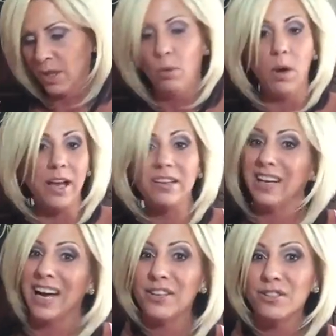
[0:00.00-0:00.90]
One, you
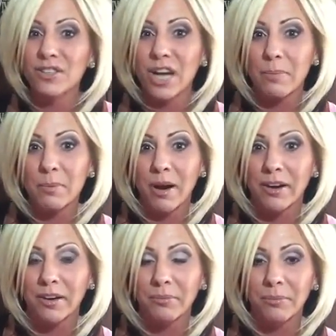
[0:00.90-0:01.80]
got to use a Sharpie
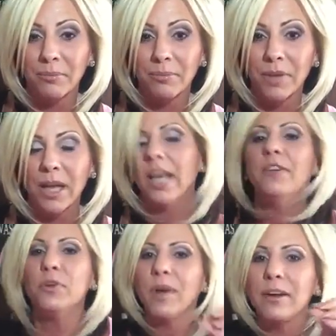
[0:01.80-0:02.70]
marker. If
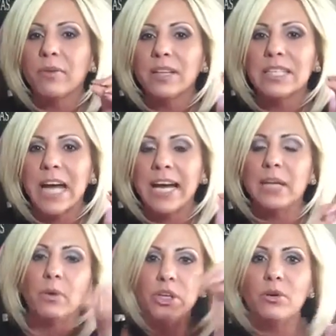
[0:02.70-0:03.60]
you write really tiny,
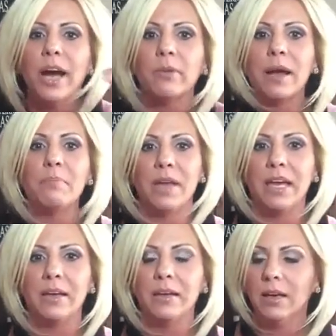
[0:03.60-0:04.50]
well, you got to write
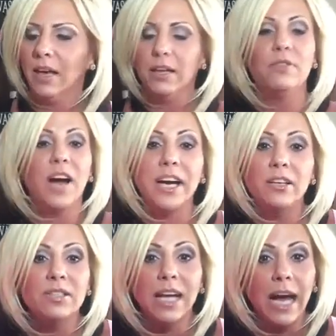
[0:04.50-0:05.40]
big. You've got to
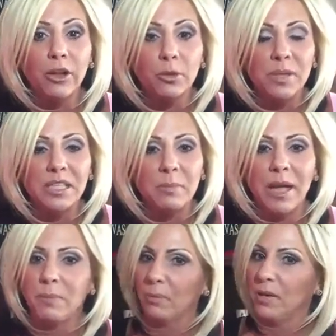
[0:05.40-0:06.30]
use a colored piece of
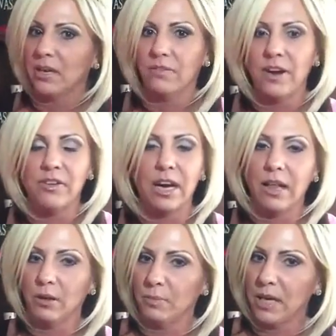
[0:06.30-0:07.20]
paper. Pick your favorite
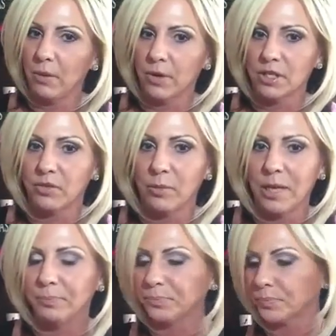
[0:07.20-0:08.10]
color. Pink works for
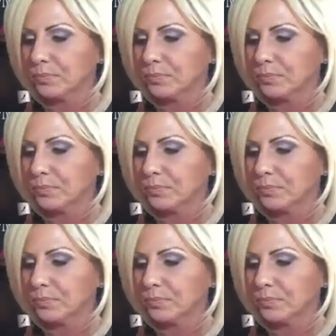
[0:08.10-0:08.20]
me.